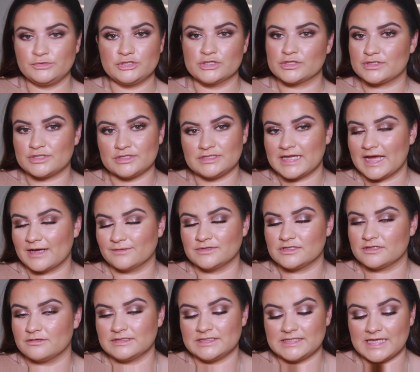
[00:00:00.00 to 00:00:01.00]
just down
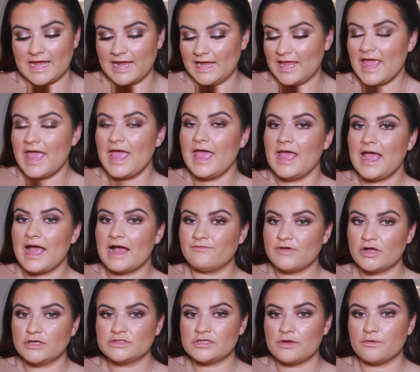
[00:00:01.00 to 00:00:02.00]
to a T. I've
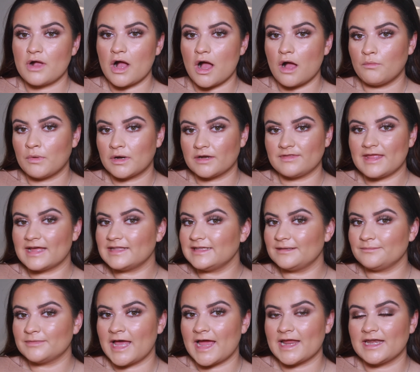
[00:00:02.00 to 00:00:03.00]
also got one of their
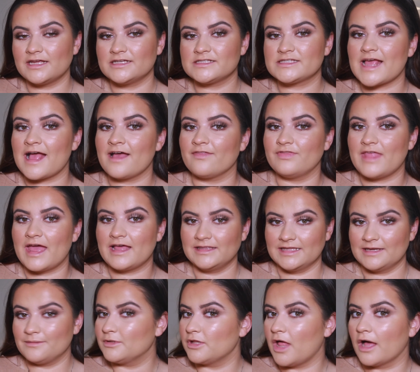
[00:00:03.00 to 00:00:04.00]
lip liners and their
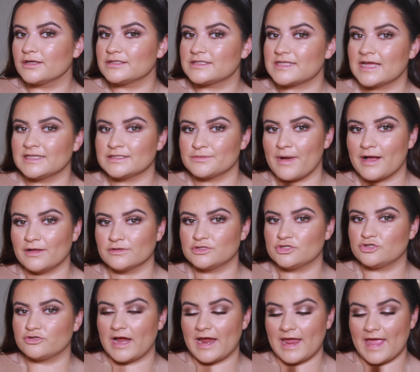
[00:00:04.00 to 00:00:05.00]
lip gloss as well
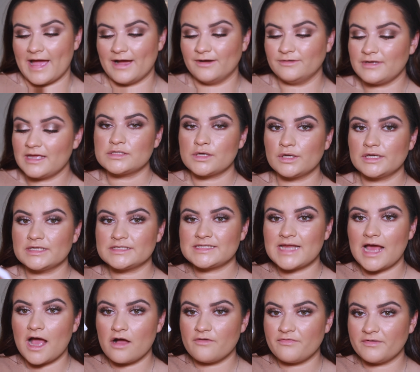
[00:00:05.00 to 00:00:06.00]
to try out. So I'm going to
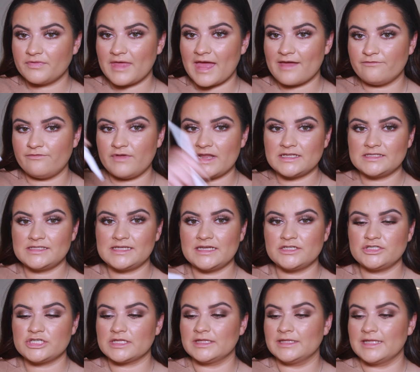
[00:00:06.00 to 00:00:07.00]
start off with their
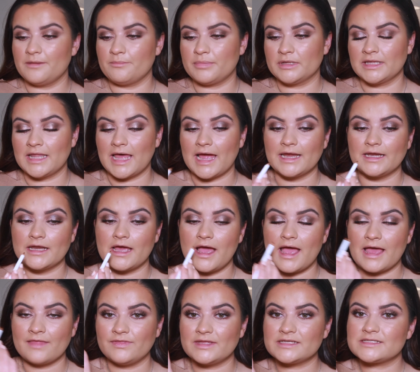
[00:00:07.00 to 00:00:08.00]
Vintage Lip Liner
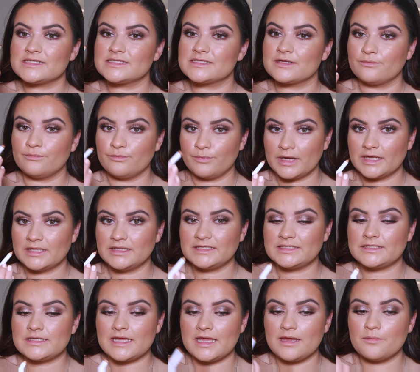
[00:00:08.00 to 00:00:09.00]
and this is a really
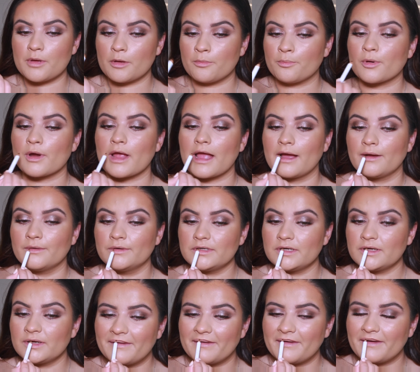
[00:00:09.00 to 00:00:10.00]
deep
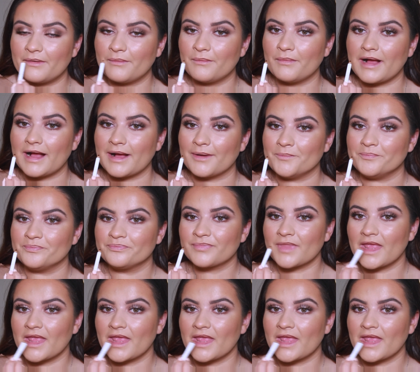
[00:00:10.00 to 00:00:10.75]
brown. Wow.